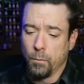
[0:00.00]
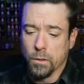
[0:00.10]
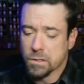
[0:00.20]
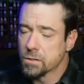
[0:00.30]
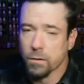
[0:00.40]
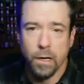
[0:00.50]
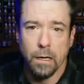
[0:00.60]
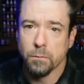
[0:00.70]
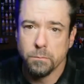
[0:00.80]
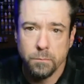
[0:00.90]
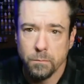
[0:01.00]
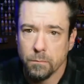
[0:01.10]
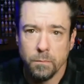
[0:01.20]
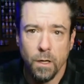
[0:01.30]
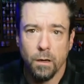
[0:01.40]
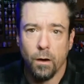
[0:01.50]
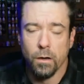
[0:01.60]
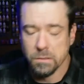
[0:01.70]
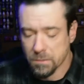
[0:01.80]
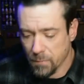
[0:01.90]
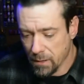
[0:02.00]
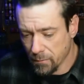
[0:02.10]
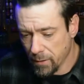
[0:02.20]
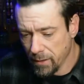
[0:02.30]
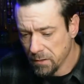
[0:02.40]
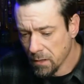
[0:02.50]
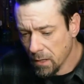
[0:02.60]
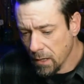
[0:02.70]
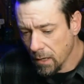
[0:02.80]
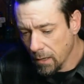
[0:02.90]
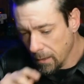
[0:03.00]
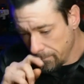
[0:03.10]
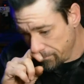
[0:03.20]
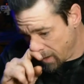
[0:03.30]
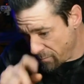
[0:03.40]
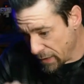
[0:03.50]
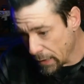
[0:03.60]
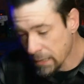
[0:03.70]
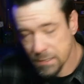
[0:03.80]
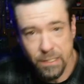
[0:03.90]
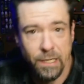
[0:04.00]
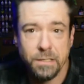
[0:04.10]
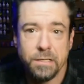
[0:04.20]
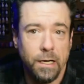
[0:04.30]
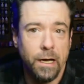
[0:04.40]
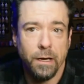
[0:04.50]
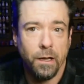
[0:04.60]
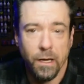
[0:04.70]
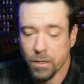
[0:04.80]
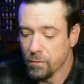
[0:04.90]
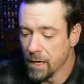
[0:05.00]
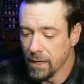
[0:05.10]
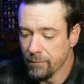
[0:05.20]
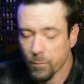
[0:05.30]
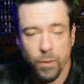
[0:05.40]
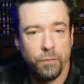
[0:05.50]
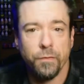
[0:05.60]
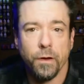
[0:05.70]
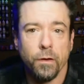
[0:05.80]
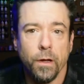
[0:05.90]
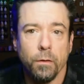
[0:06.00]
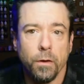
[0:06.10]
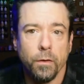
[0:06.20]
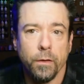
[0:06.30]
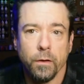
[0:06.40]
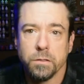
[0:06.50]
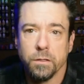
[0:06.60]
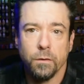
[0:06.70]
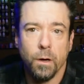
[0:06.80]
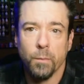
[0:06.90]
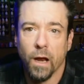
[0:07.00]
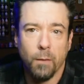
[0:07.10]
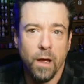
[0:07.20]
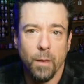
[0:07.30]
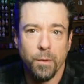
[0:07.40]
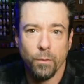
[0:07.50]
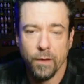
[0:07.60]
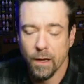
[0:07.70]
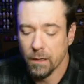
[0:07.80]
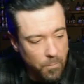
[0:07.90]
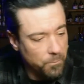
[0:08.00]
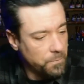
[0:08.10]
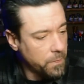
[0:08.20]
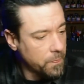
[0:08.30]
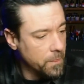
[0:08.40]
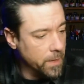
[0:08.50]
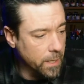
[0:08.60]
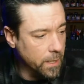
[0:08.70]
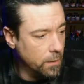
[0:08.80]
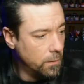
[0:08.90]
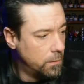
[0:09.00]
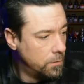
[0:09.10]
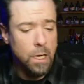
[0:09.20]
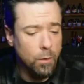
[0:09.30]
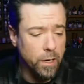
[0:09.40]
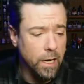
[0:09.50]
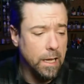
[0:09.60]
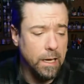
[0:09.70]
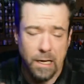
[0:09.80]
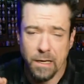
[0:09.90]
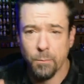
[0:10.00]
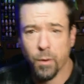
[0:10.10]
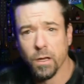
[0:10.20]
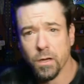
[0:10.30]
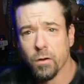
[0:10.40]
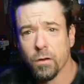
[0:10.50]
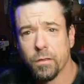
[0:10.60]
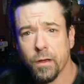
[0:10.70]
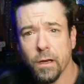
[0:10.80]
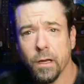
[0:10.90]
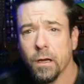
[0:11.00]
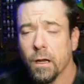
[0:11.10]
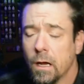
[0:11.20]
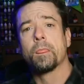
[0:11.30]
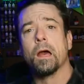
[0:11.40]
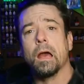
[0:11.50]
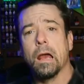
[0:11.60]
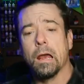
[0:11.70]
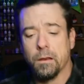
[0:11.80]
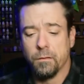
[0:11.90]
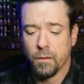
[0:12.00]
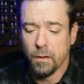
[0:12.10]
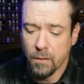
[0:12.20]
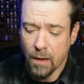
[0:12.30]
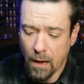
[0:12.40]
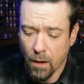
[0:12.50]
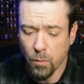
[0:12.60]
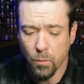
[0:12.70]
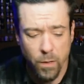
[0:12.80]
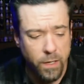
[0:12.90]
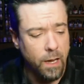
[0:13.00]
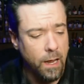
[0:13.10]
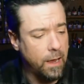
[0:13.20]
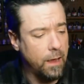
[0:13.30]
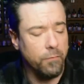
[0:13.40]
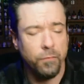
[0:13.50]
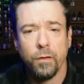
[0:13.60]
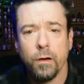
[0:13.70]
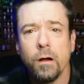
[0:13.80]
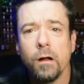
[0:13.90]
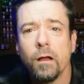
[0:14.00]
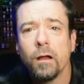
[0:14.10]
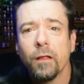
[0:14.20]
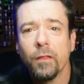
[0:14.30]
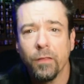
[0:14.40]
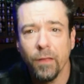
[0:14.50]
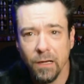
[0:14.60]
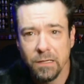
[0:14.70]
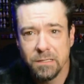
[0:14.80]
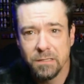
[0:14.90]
turned out awesome, by the way. I mean, it's tight. Like, you can't even put a fingernail under there. So I mean, I'm happy with that. Then I went ahead, I did polyurethane it, and now we have this.